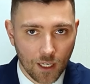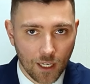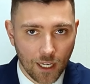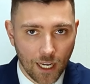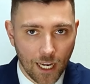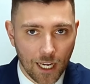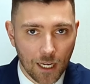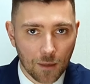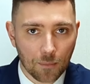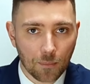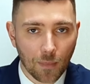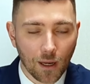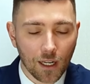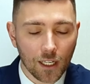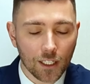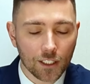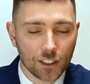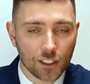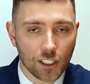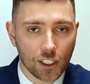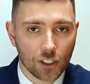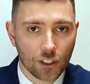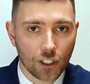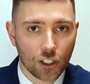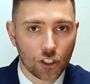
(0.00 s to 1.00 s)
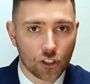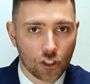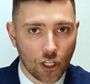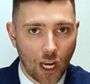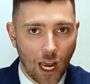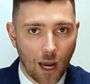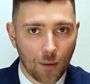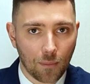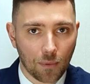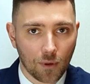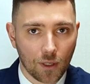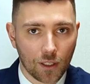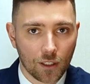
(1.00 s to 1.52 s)
a military
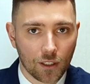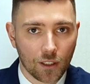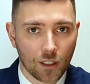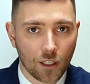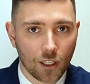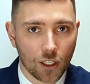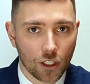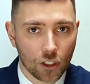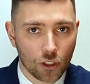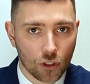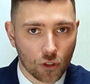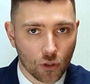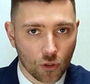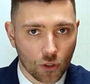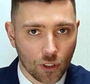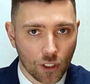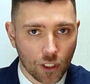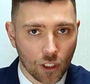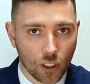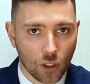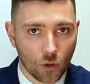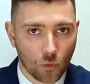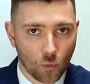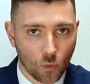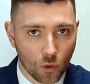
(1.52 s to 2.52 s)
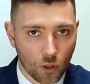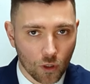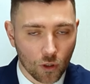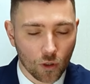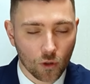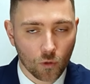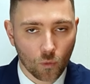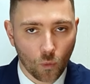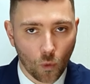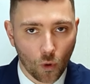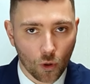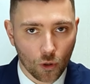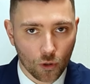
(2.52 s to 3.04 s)
chaplain during World
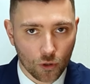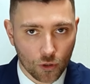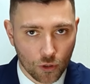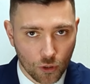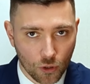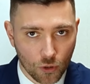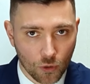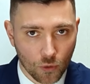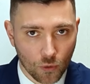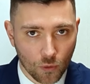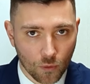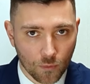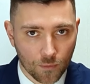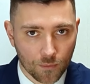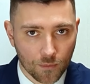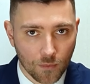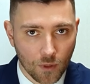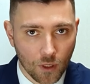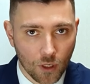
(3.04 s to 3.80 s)
War II,